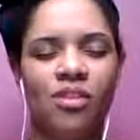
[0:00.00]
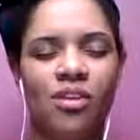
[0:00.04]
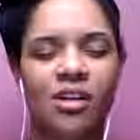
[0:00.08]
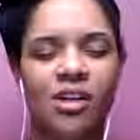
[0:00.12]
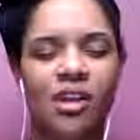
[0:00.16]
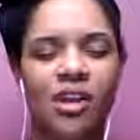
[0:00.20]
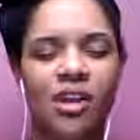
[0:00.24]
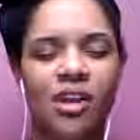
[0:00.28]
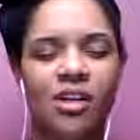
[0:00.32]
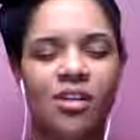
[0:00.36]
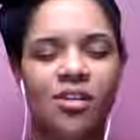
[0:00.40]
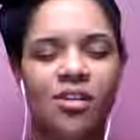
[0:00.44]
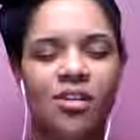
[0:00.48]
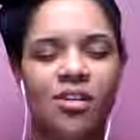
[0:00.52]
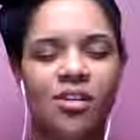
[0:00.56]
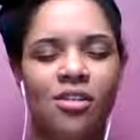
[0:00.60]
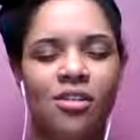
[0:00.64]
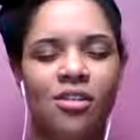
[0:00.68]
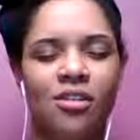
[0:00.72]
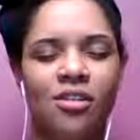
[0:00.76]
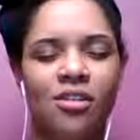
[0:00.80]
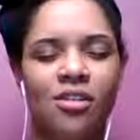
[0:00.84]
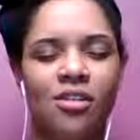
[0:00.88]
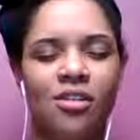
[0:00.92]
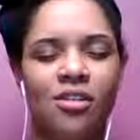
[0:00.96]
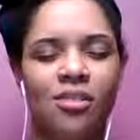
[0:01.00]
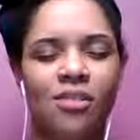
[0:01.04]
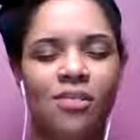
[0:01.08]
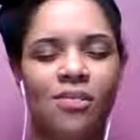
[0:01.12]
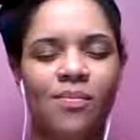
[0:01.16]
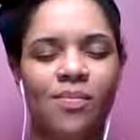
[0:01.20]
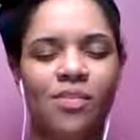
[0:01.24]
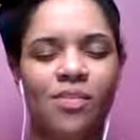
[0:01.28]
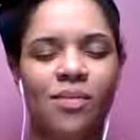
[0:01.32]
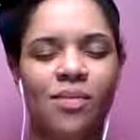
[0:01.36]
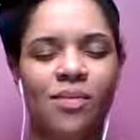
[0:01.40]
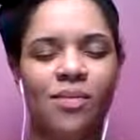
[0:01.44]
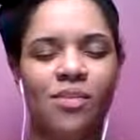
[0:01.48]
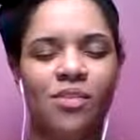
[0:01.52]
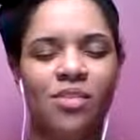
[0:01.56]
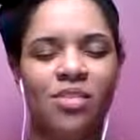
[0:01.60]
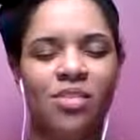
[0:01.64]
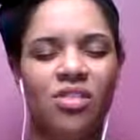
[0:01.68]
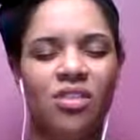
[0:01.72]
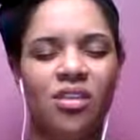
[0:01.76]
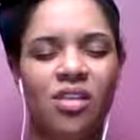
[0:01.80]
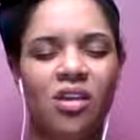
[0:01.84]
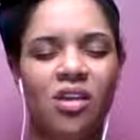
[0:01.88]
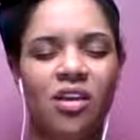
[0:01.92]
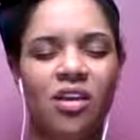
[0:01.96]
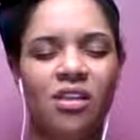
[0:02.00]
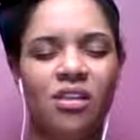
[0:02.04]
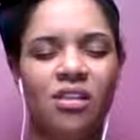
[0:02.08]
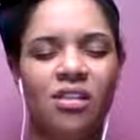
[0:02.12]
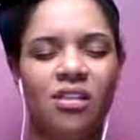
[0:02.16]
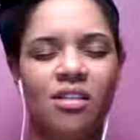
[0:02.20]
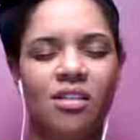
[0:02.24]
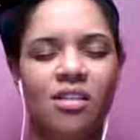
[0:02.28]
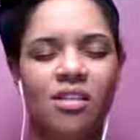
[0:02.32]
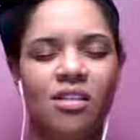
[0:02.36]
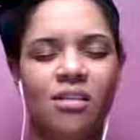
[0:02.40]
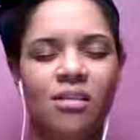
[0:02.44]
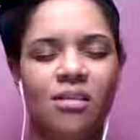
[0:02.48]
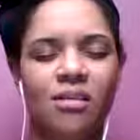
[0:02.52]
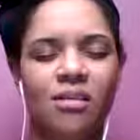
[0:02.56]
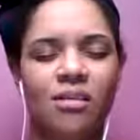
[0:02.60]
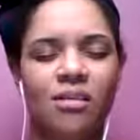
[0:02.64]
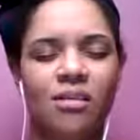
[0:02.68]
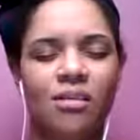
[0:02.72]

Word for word: colors or thoughts,